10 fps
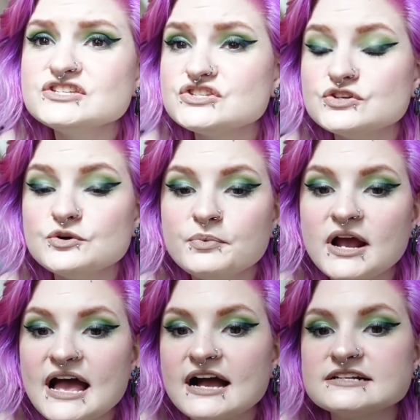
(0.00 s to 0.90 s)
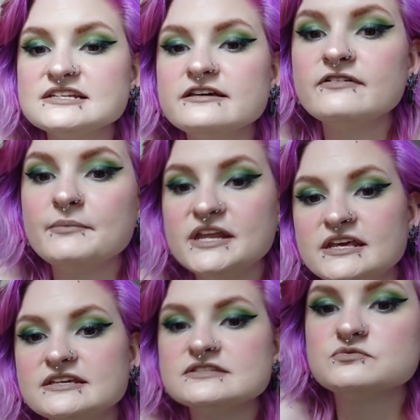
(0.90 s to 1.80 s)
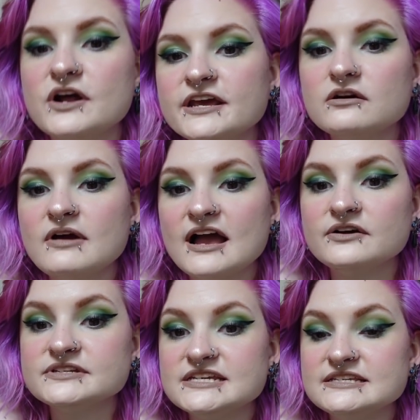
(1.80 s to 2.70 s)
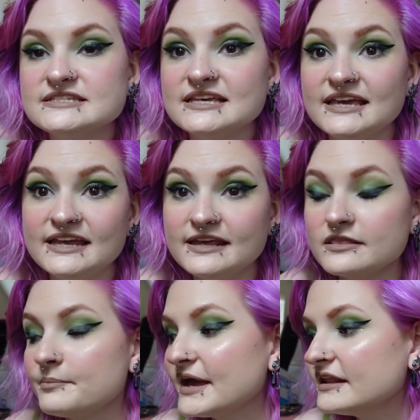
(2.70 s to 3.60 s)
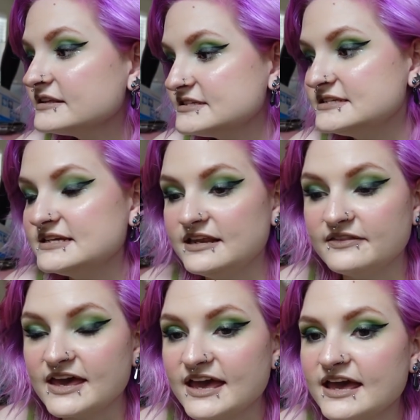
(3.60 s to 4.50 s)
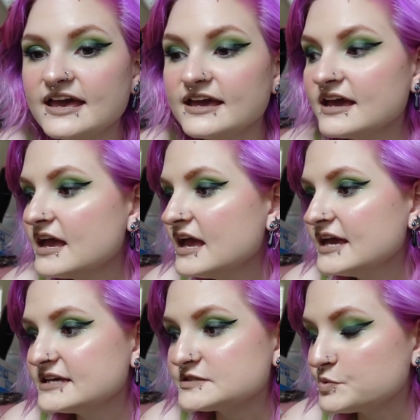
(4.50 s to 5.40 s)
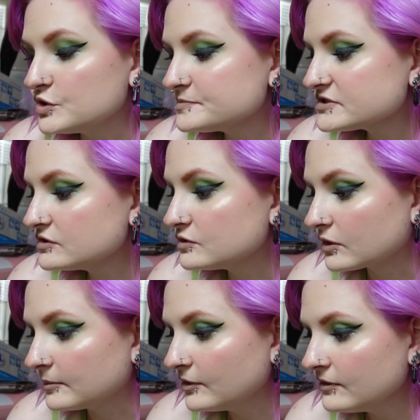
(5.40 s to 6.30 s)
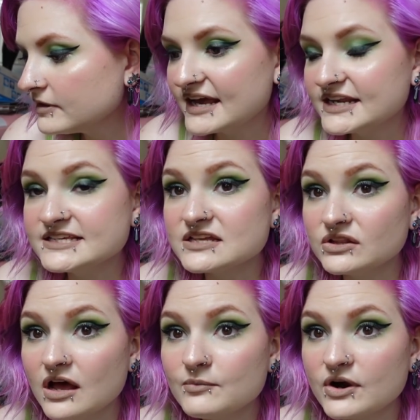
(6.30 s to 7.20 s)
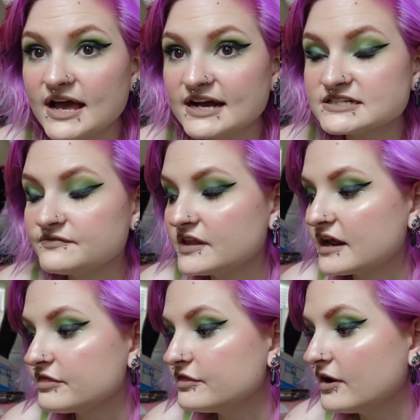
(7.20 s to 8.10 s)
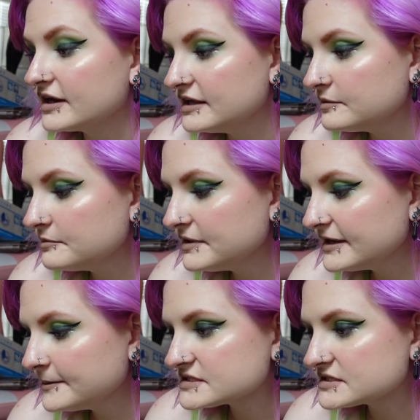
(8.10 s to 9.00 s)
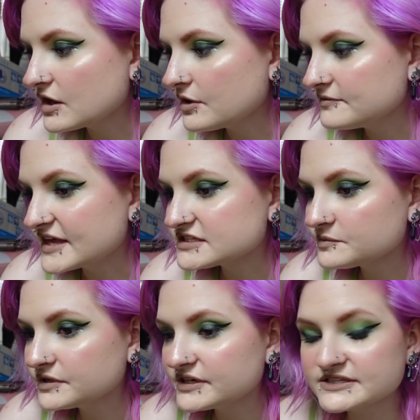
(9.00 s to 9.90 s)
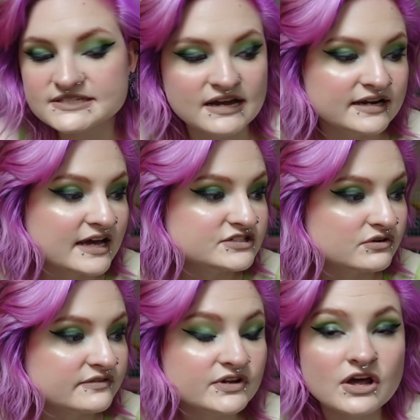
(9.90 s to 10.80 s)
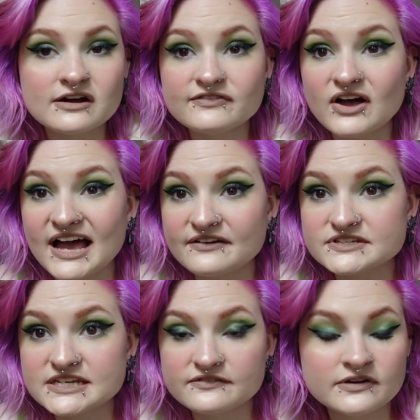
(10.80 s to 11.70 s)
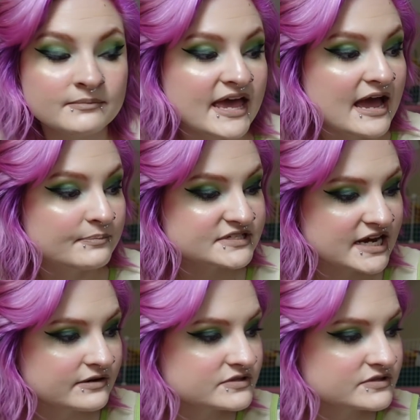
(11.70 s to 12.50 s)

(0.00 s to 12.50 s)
super active. I mean, he's running around, he's eating the pellets, he's eating the hay. His poops are normal, and he's a lot more active than I thought he would be. So that's a really good sign. I don't even know if I'll have to give him appetite